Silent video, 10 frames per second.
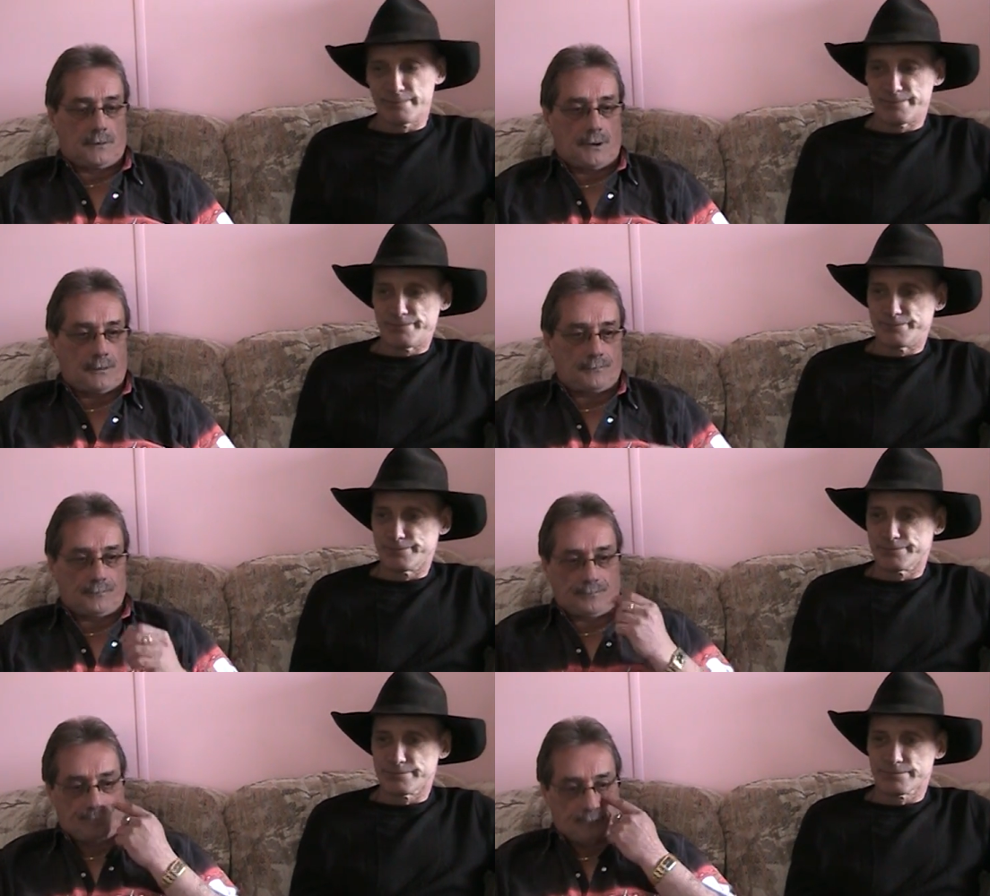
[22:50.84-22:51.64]
Speaker 1: Yep.
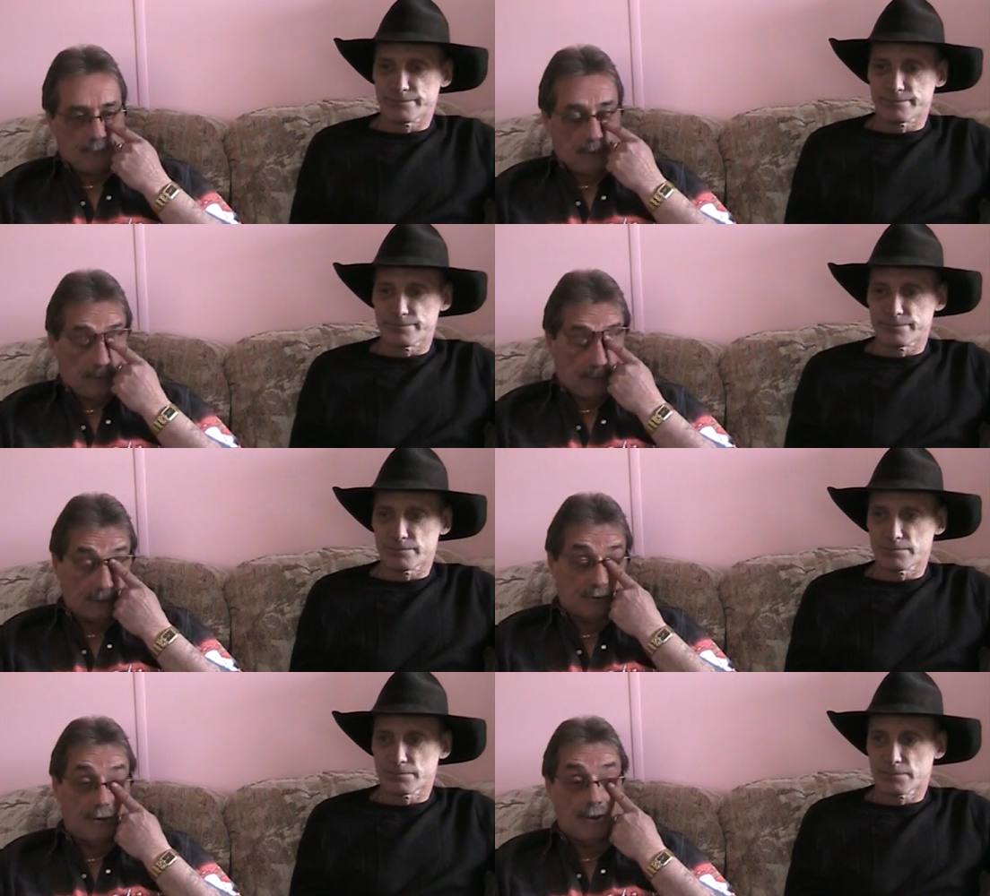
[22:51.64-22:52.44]

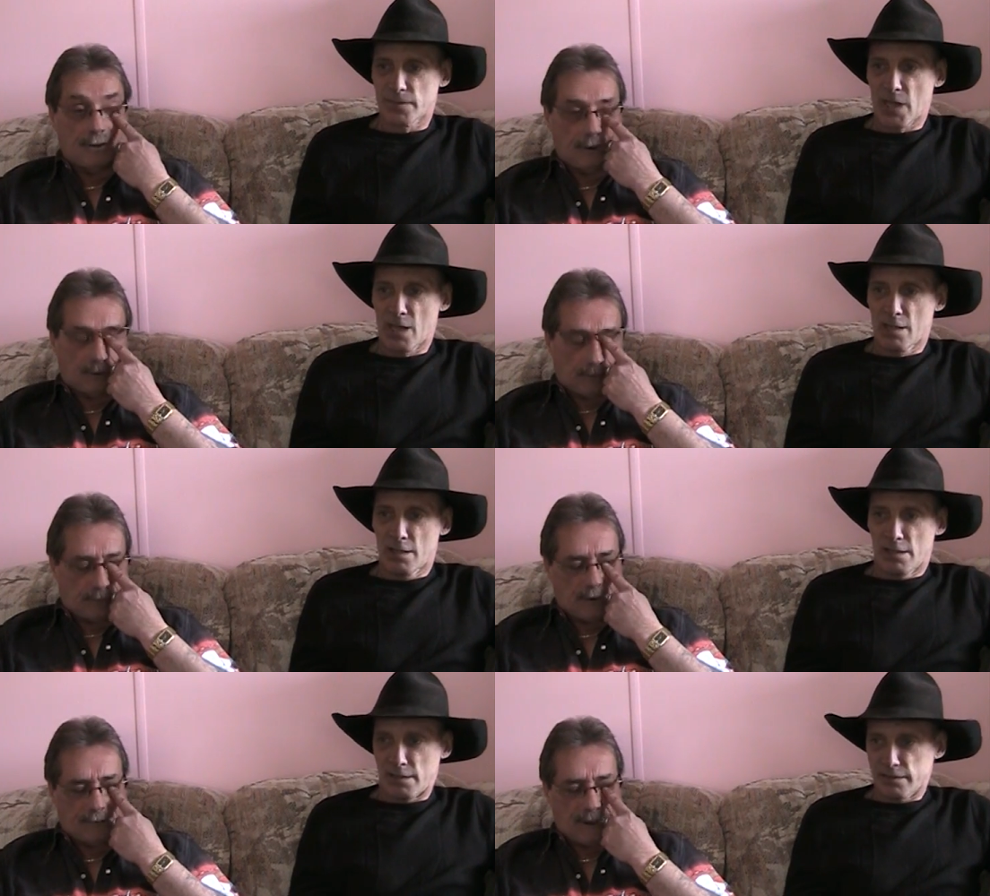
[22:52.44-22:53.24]
That's the night they,
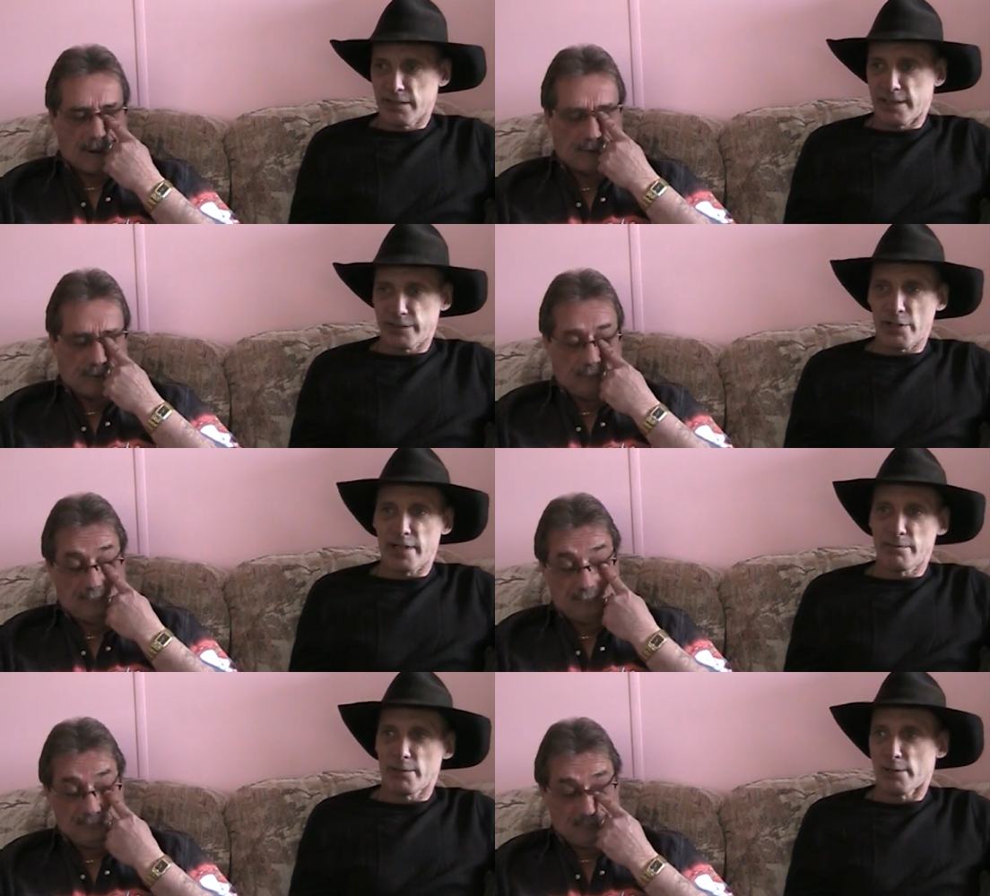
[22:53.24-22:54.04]
Speaker 2: they attacked They you. tried
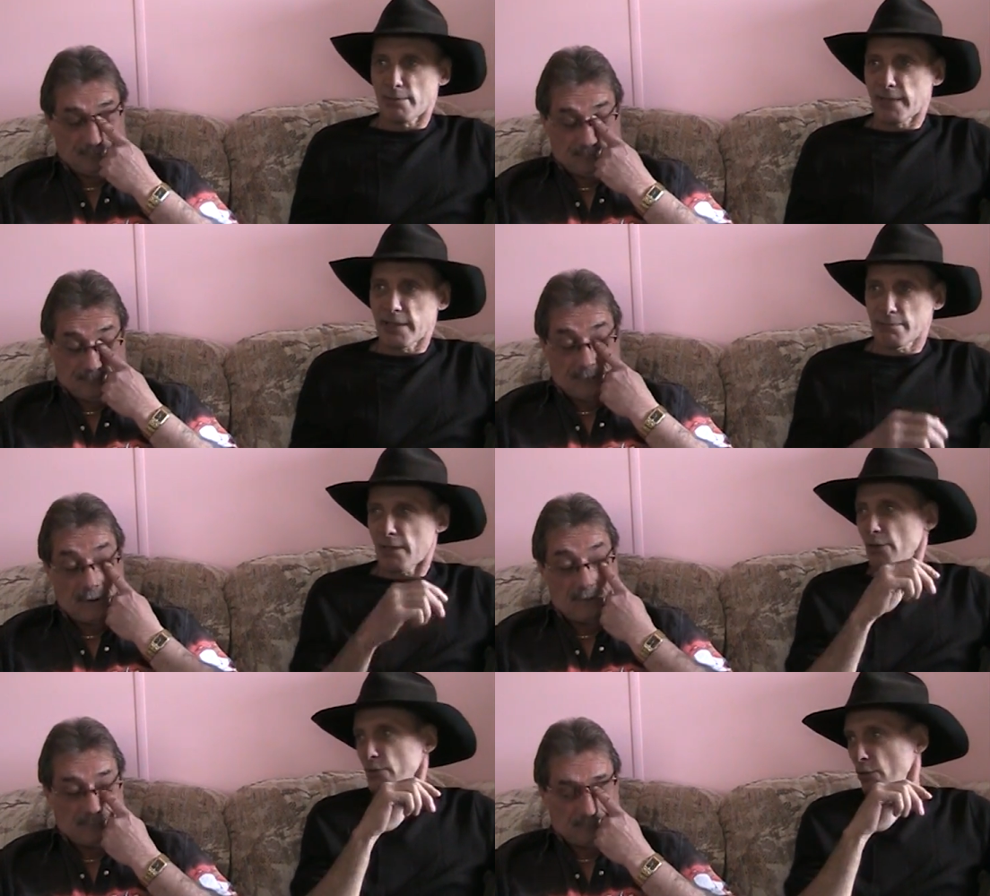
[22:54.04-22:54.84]
to murder me in yep. my
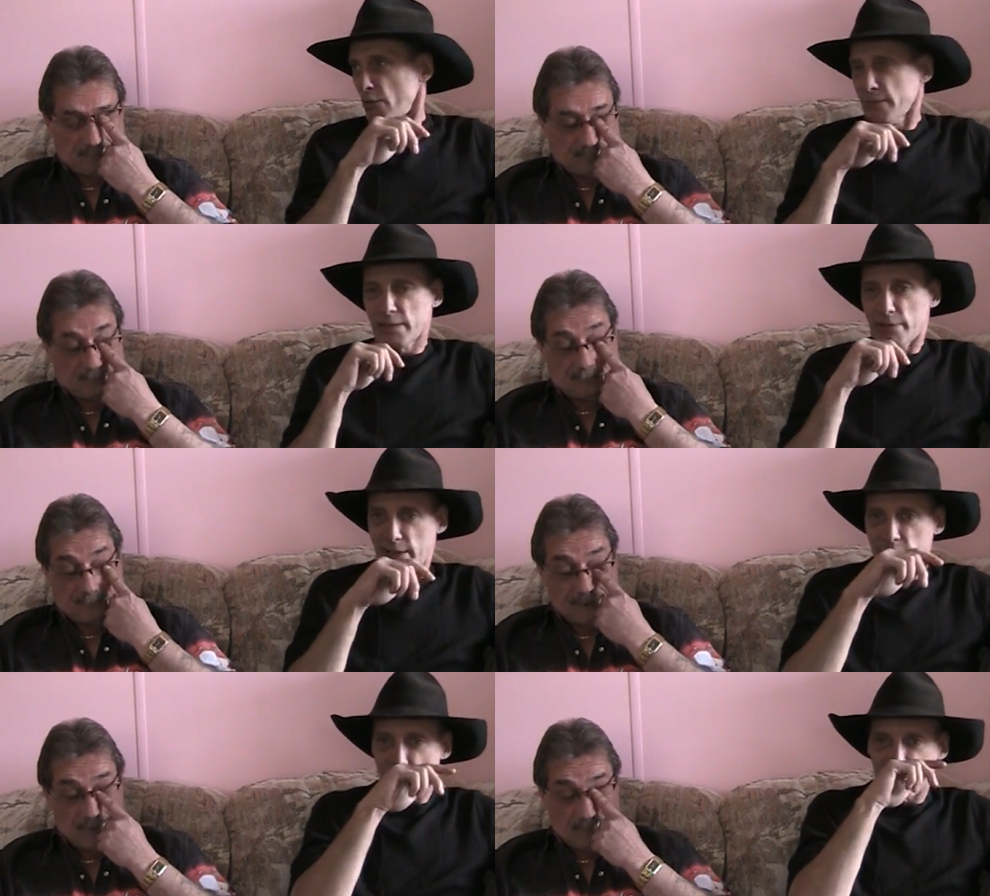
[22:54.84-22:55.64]
own home, and I
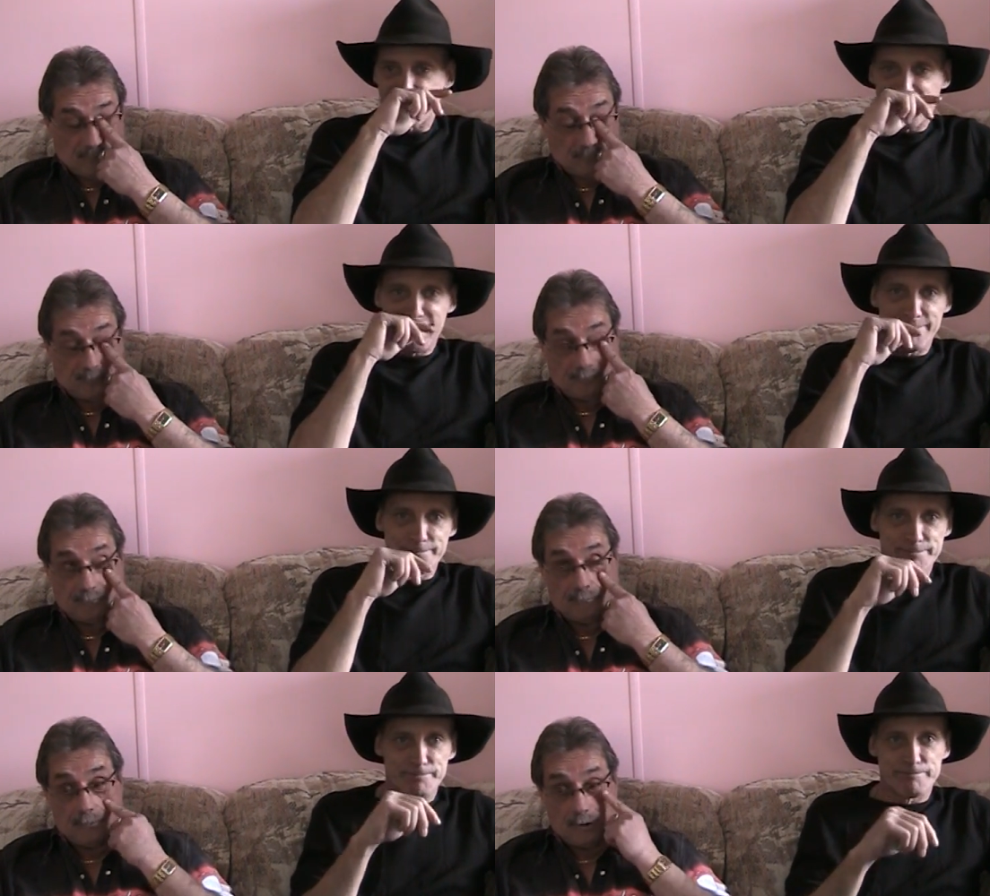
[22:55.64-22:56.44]
yep. shot the cop.
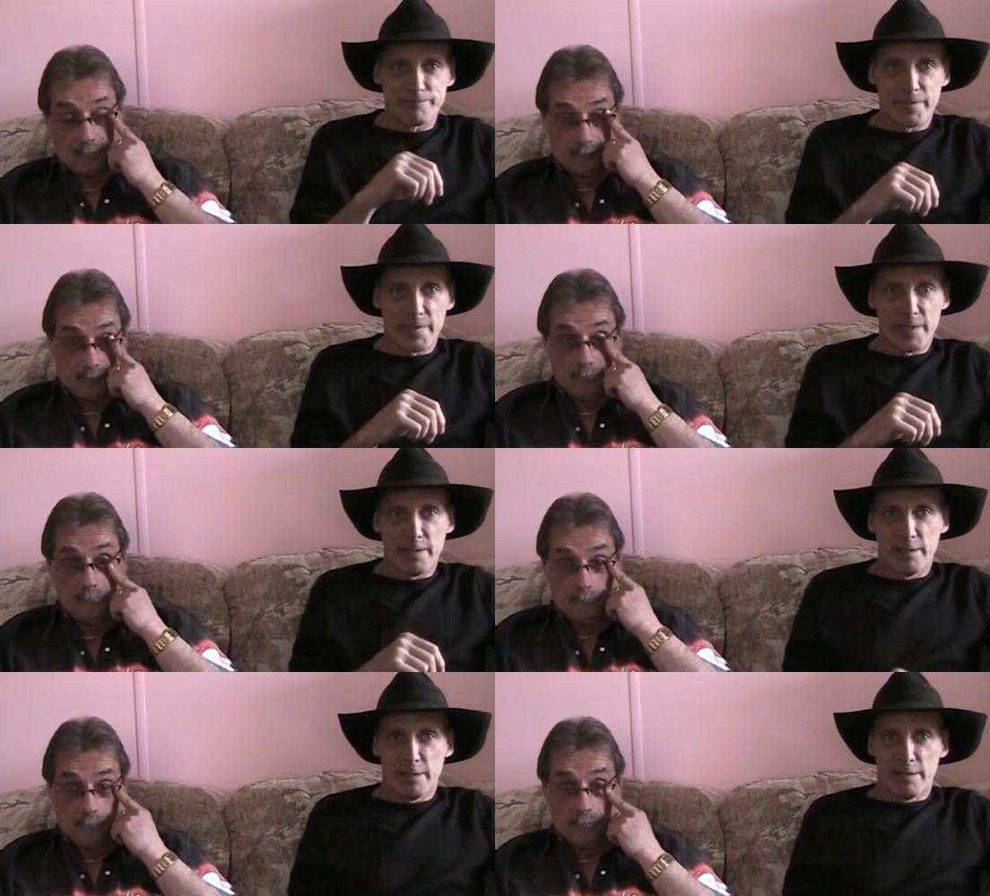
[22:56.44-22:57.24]
Yeah.
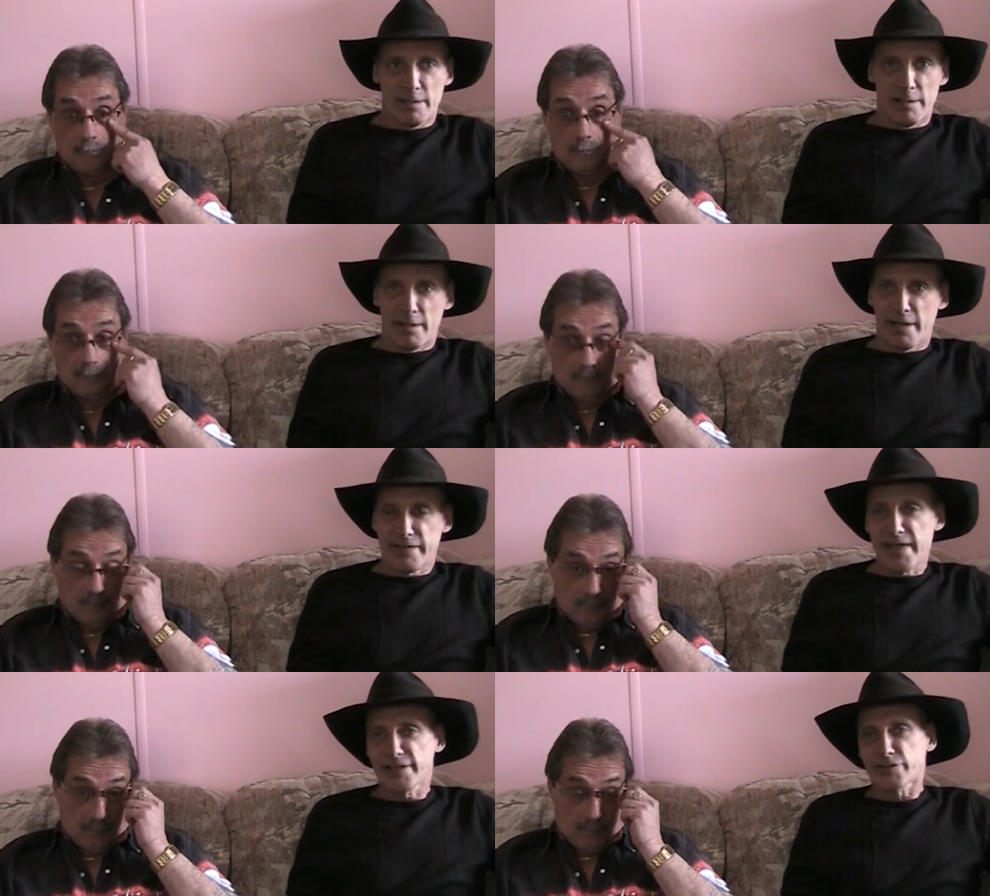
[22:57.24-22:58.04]
And
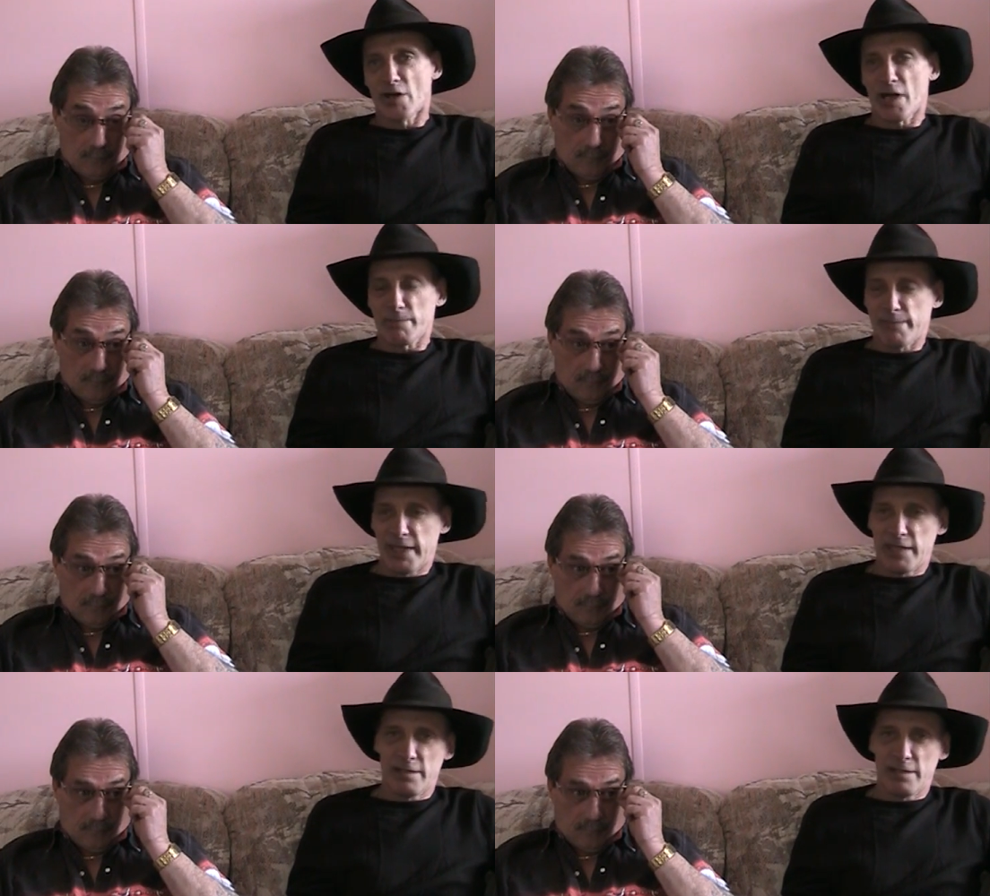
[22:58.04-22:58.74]
they stalked me,